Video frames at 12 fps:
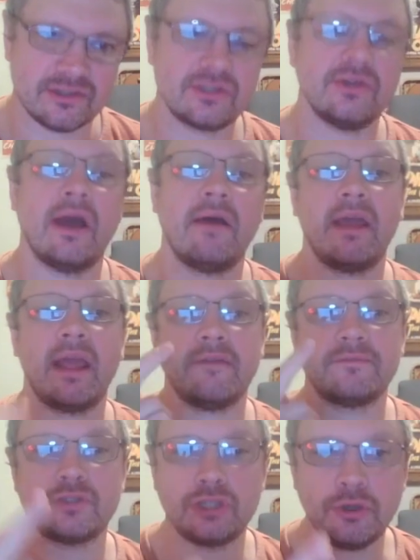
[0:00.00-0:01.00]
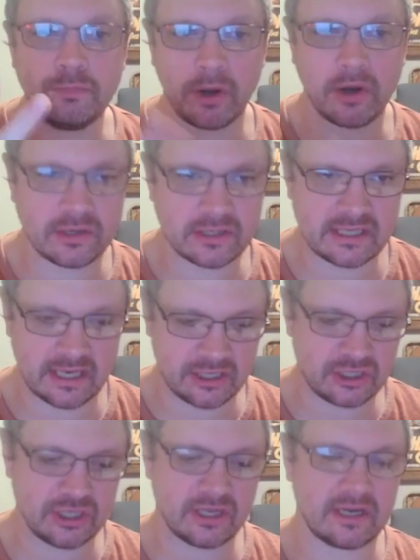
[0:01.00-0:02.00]
So now I have 2 perks in
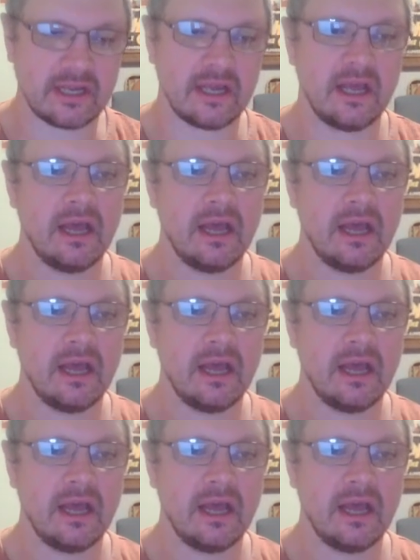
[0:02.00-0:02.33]
agility.